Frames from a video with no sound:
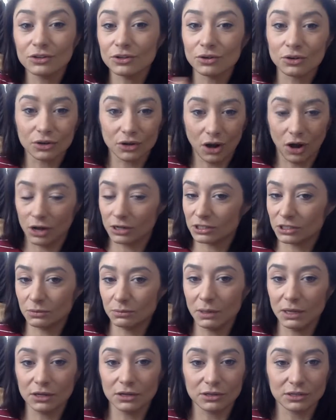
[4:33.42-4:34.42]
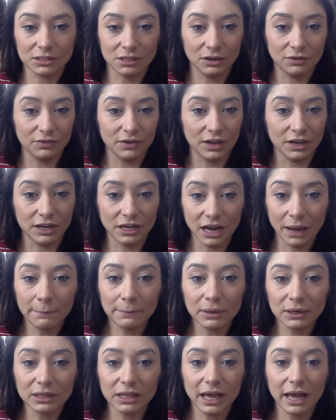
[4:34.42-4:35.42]
You could also make yourself a
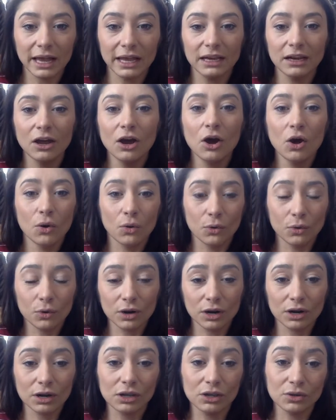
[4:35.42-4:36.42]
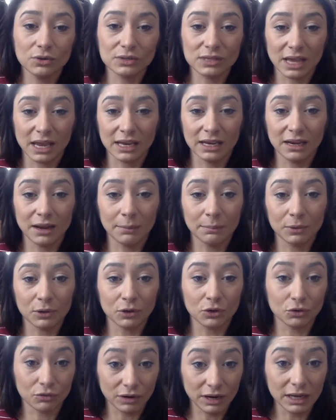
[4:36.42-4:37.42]
number line or use a number
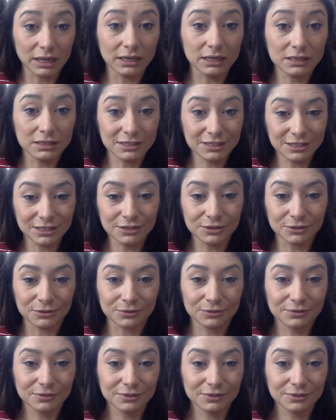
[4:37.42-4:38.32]
grid too.